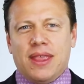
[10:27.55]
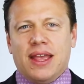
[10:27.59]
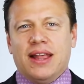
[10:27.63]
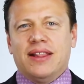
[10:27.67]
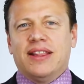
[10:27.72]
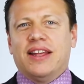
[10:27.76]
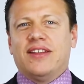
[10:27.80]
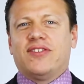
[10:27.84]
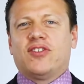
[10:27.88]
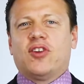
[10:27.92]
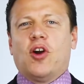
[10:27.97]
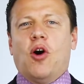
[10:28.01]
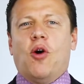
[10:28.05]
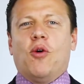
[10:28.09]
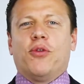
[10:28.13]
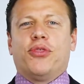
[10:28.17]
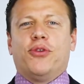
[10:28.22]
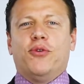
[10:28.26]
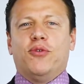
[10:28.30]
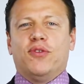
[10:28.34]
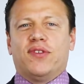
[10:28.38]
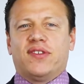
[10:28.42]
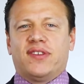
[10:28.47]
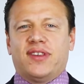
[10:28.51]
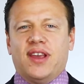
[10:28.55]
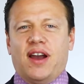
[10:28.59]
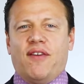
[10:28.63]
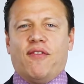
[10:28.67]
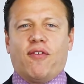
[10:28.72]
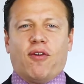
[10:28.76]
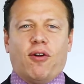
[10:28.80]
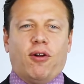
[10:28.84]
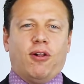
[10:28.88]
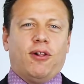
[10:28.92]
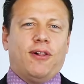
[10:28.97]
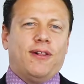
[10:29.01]
let's go through
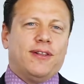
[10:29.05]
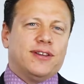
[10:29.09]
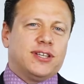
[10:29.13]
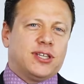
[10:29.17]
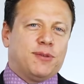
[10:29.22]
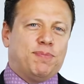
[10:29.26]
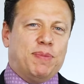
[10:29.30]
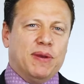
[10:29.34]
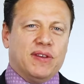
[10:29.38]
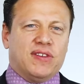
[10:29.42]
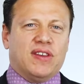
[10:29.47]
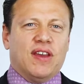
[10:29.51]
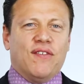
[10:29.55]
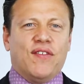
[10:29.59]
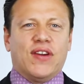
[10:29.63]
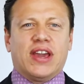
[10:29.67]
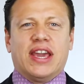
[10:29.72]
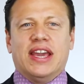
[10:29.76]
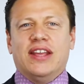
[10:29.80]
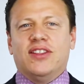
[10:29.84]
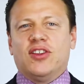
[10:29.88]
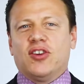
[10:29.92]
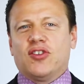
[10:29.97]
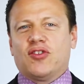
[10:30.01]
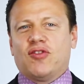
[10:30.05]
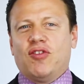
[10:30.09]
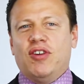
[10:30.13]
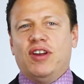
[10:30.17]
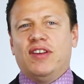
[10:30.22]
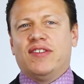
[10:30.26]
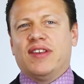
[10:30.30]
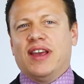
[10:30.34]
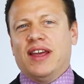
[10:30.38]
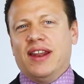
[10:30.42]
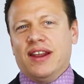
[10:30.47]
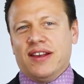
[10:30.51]
several specific
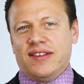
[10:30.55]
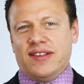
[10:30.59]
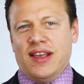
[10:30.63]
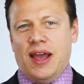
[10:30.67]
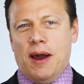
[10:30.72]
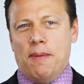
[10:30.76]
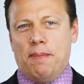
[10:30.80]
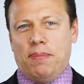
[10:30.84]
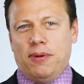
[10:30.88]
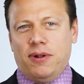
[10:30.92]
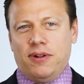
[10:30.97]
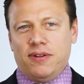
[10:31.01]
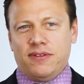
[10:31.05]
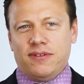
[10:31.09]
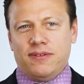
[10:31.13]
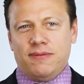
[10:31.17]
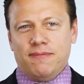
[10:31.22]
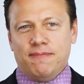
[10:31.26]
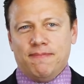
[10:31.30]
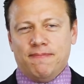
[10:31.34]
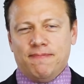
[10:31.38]
industries and examples.